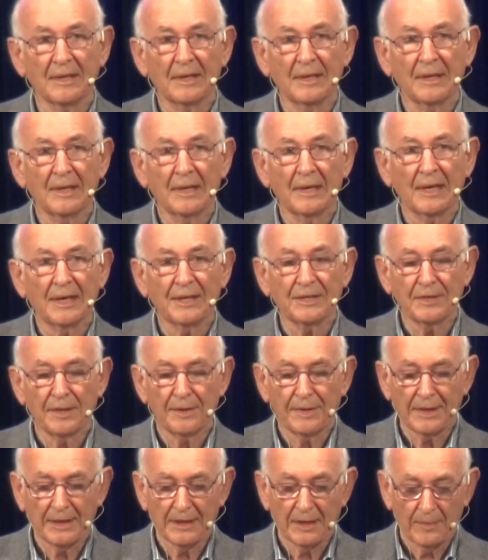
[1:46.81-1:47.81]
and to
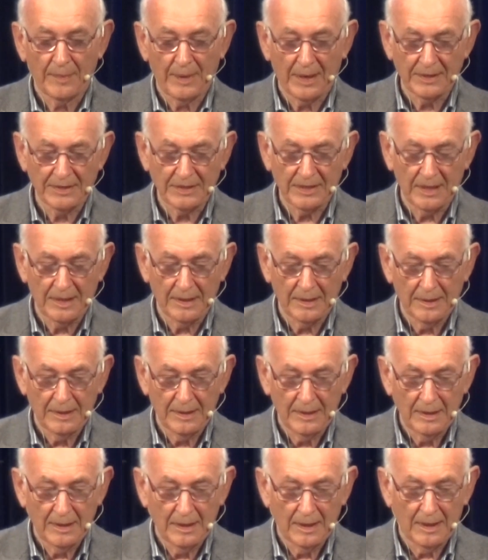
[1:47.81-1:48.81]
think about it
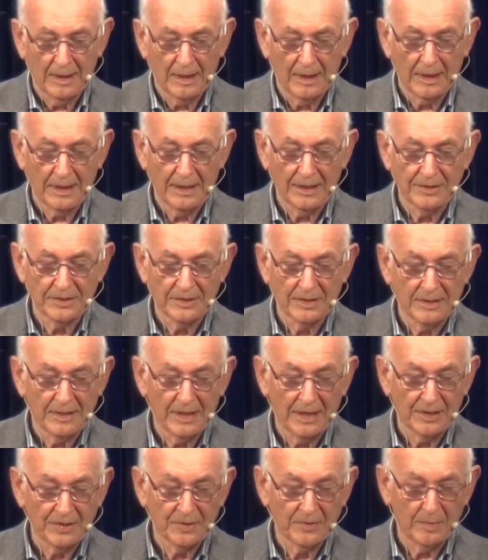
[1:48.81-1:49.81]
in
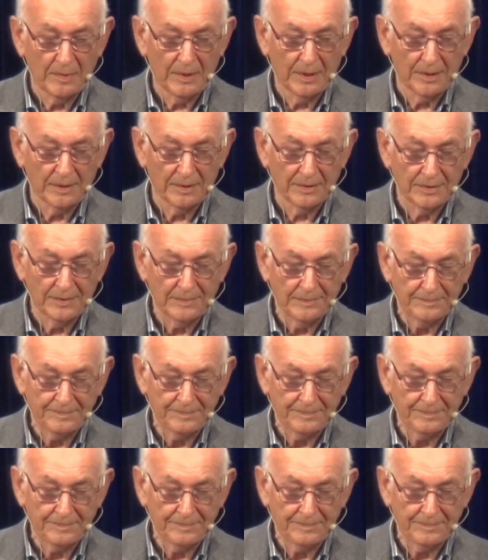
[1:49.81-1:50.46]
today's world.